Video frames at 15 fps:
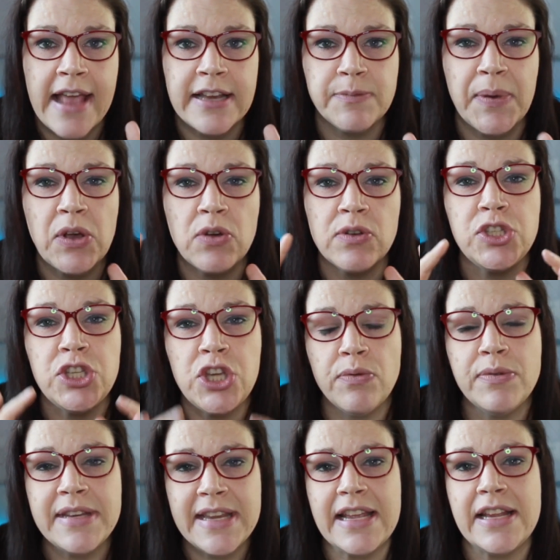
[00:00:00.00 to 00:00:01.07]
because you
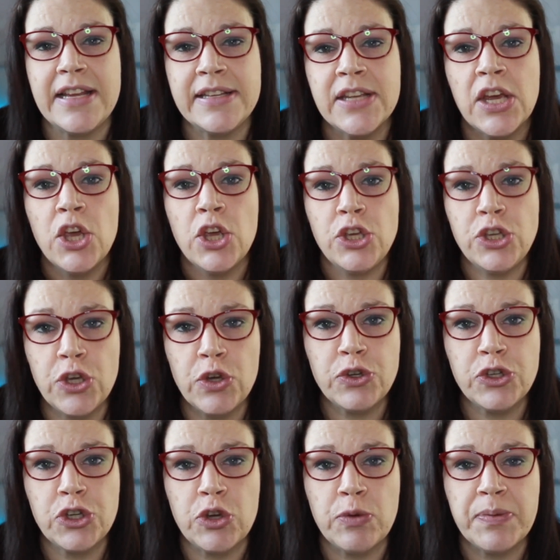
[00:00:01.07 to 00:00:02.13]
need
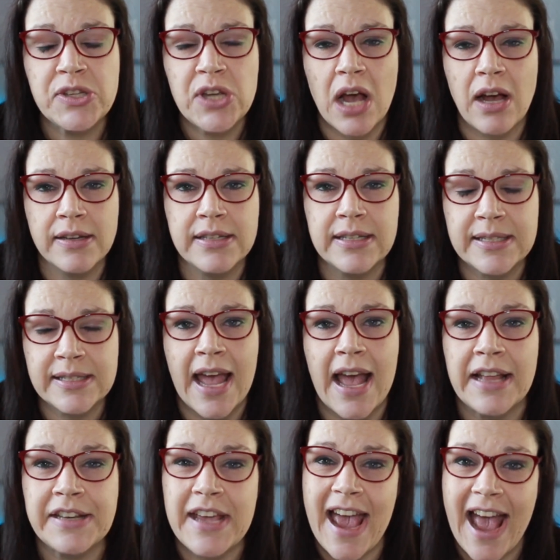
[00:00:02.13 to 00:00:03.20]
YouTube to understand
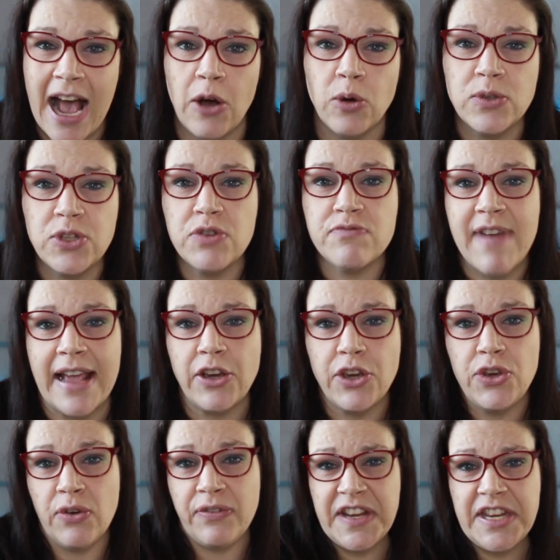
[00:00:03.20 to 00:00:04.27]
how to rank your
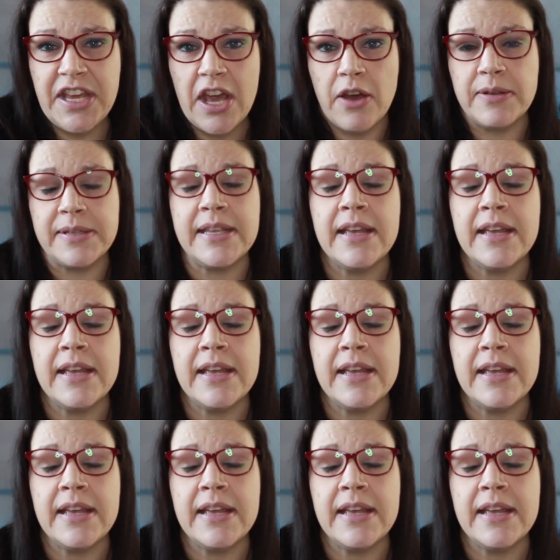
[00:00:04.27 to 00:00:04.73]
videos